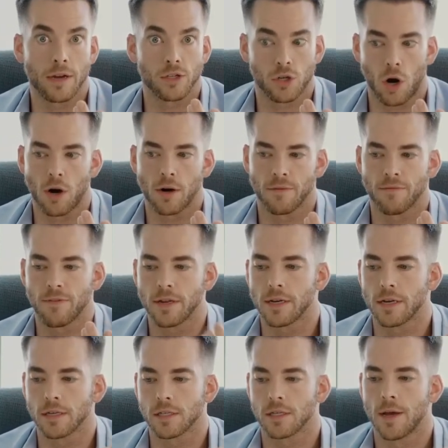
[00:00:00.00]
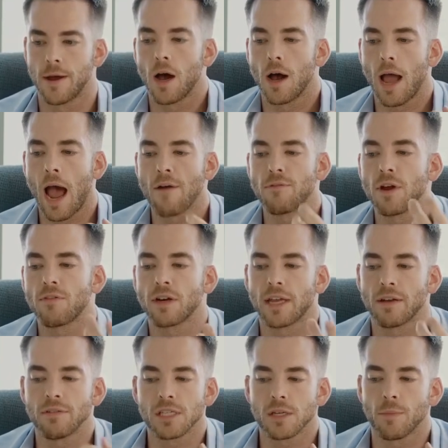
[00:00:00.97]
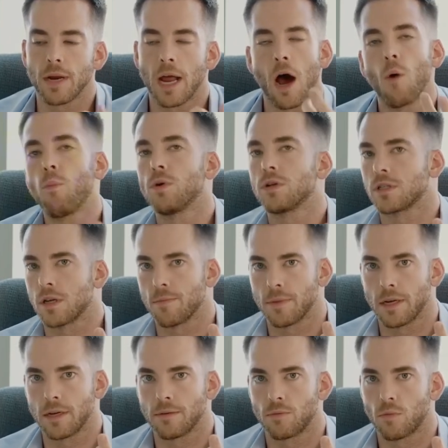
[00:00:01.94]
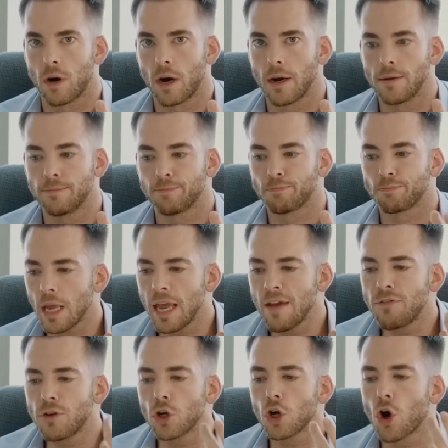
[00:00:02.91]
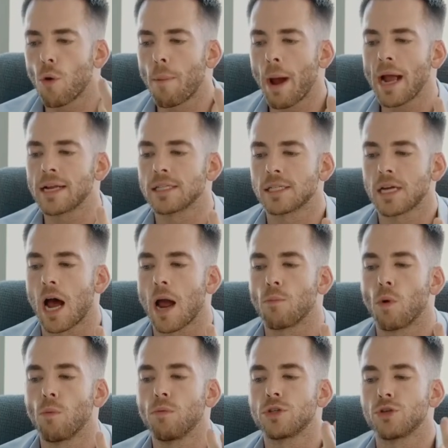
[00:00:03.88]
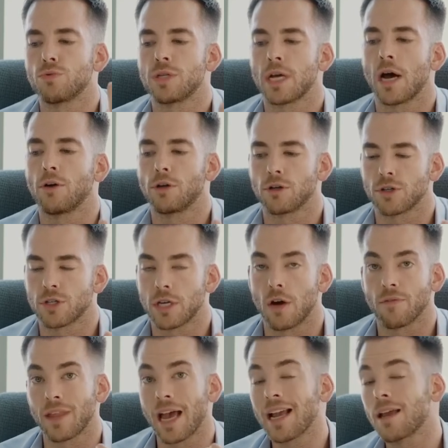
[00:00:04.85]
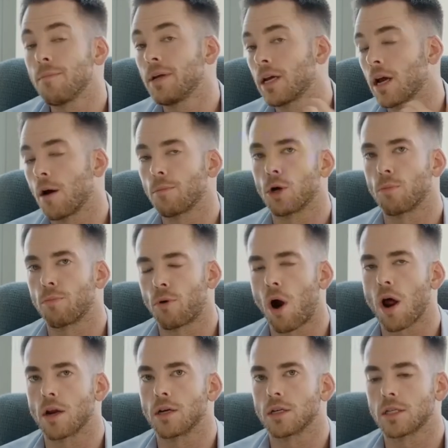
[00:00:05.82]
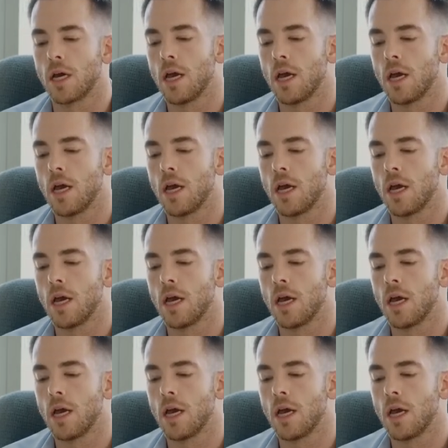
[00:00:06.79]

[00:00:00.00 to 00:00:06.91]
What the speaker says: I started in fitness. Have you ever given someone help with something, right? If you could go back in time, what would you tell yourself? That can become your product.